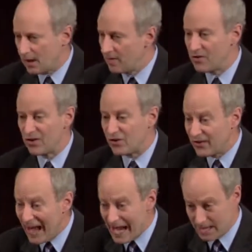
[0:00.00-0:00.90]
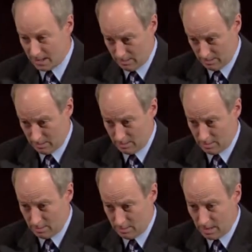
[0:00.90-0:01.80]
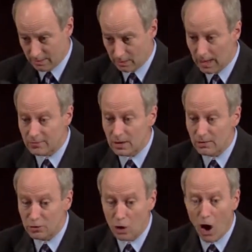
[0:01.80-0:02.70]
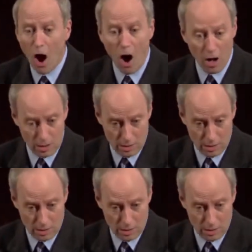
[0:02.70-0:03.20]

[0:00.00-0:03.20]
of the state, at the level of law,